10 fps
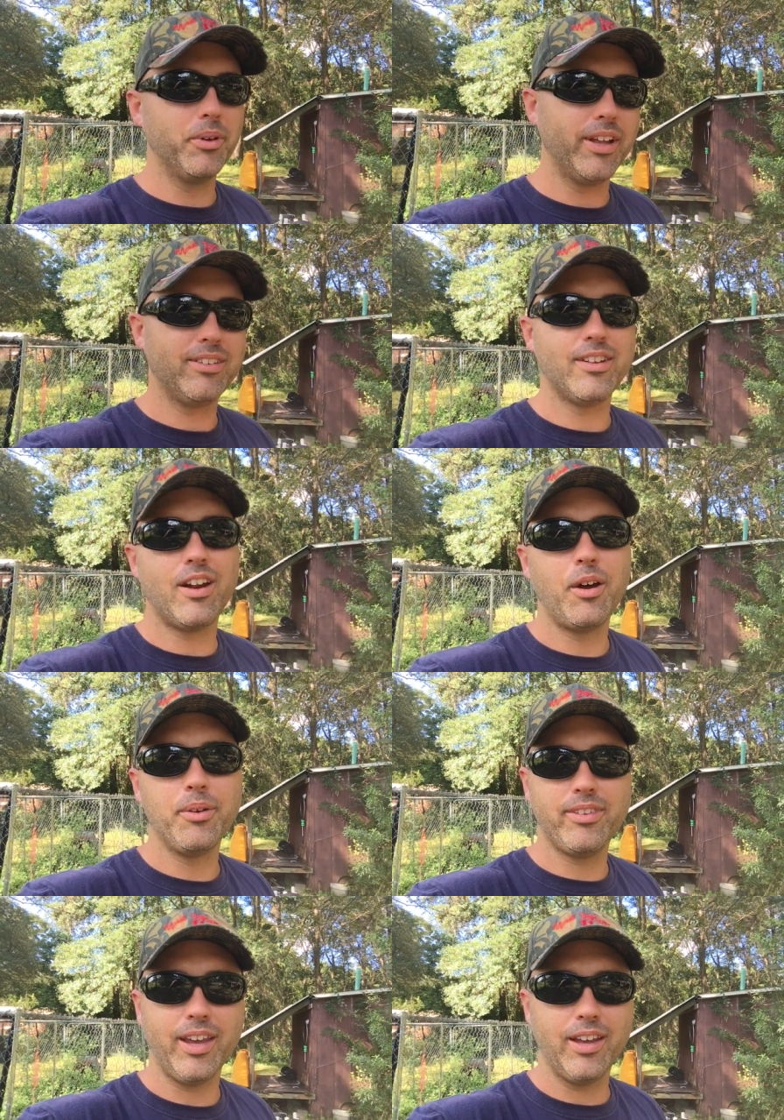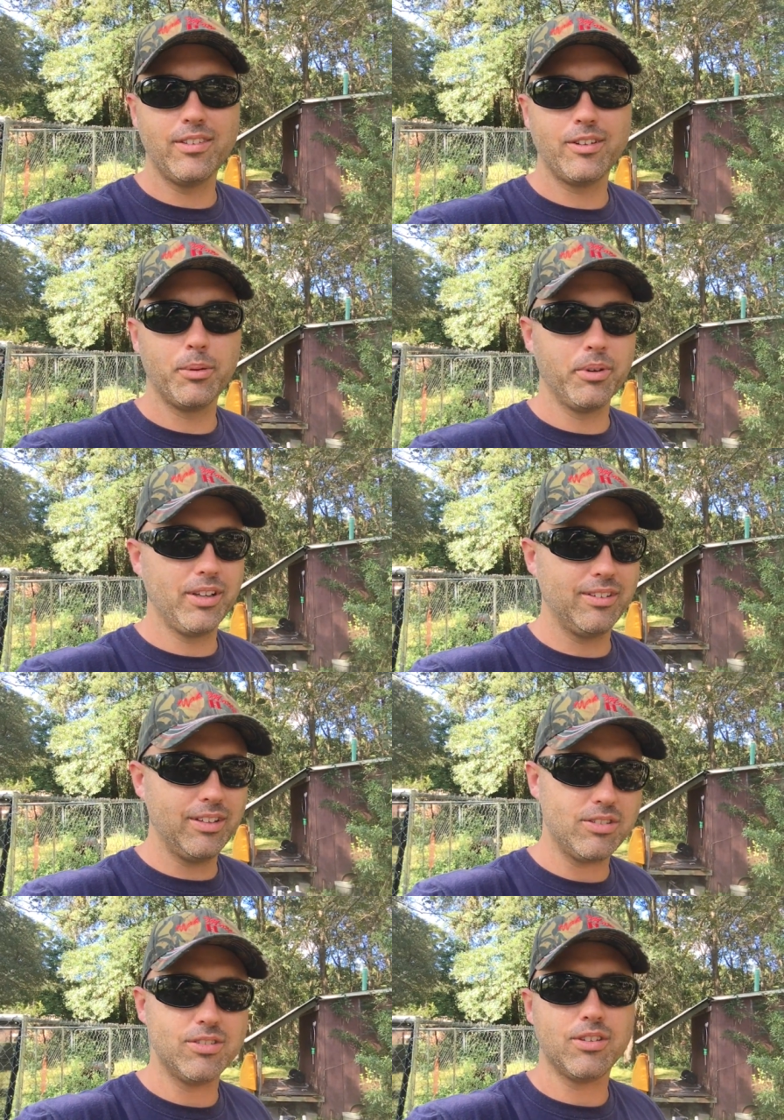Well, that's not always the answer because
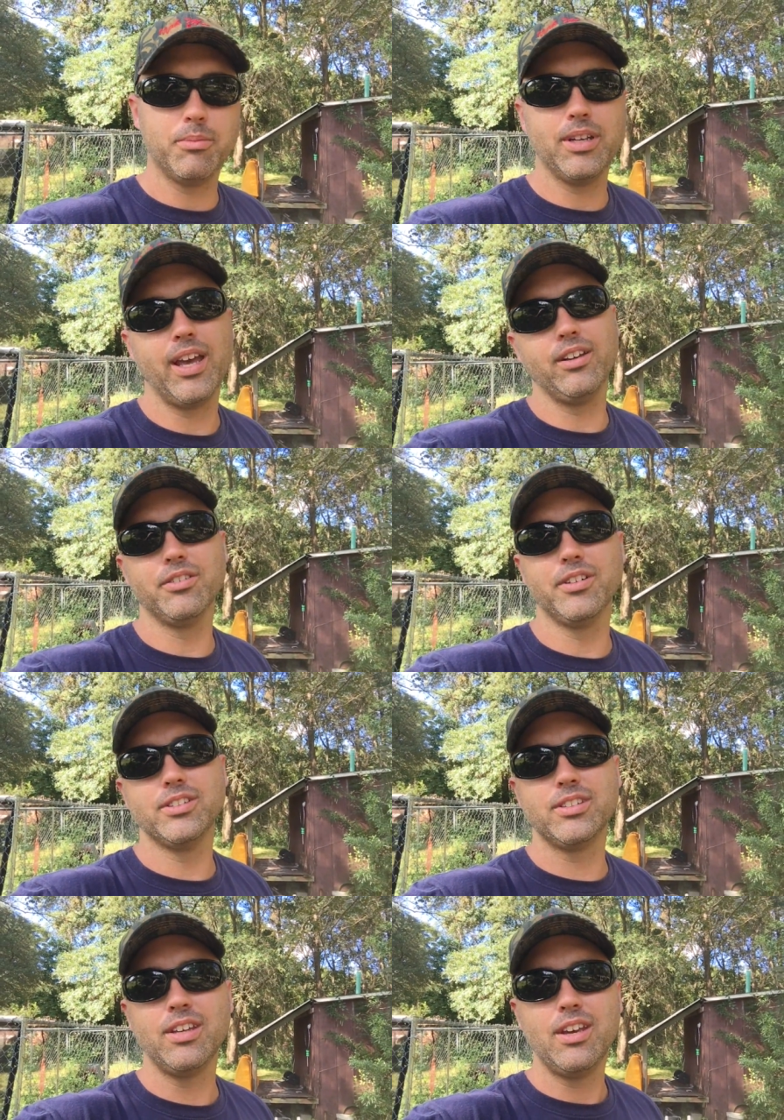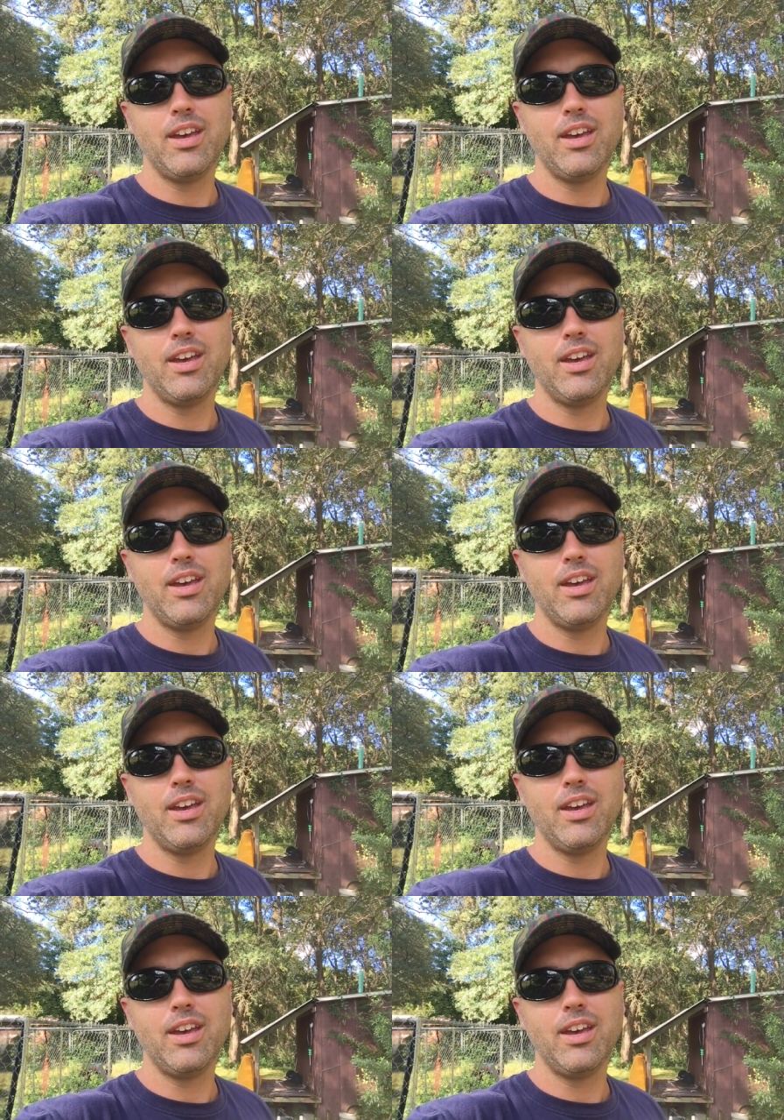leashes can be dangerous.